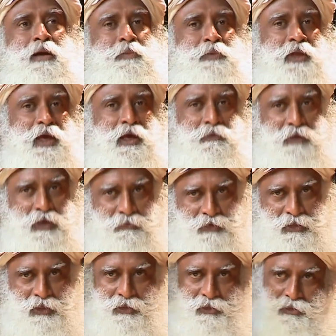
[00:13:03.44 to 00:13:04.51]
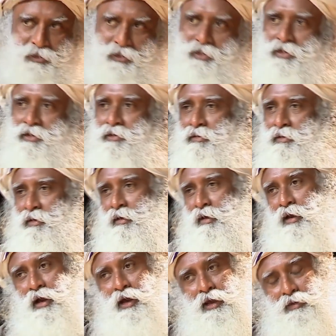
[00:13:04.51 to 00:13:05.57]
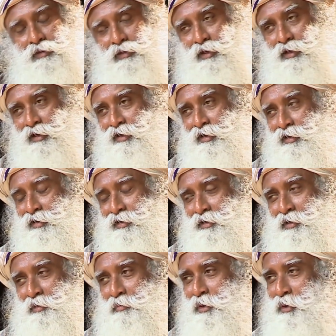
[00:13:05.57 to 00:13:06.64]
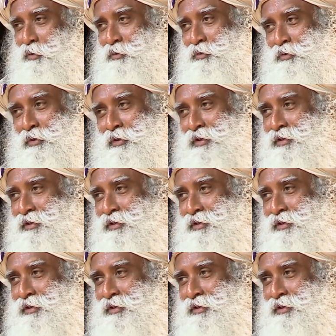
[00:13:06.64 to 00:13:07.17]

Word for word: up there, wherever that is, and uh, because you're